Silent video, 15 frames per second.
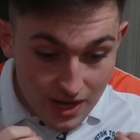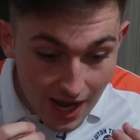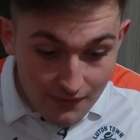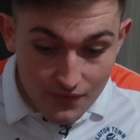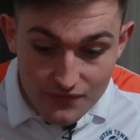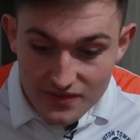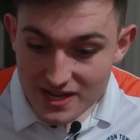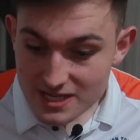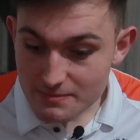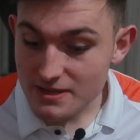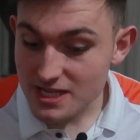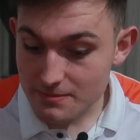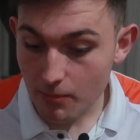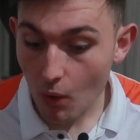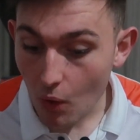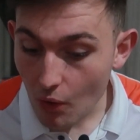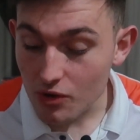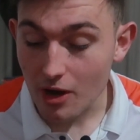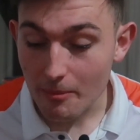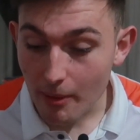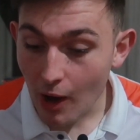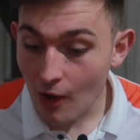Everything's been spot
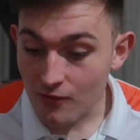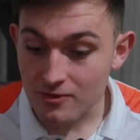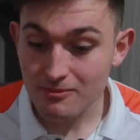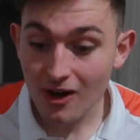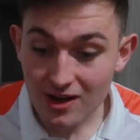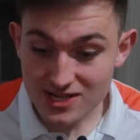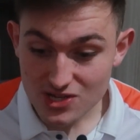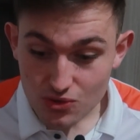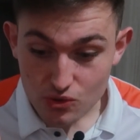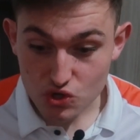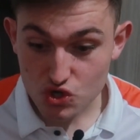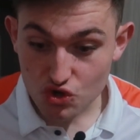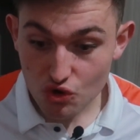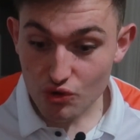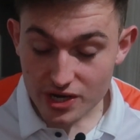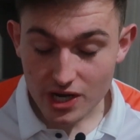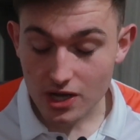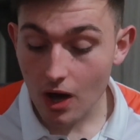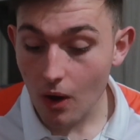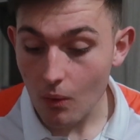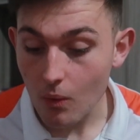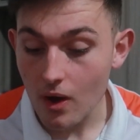on apart from us not scoring a
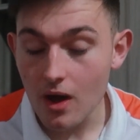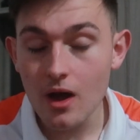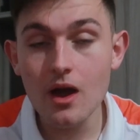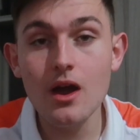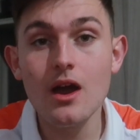goal.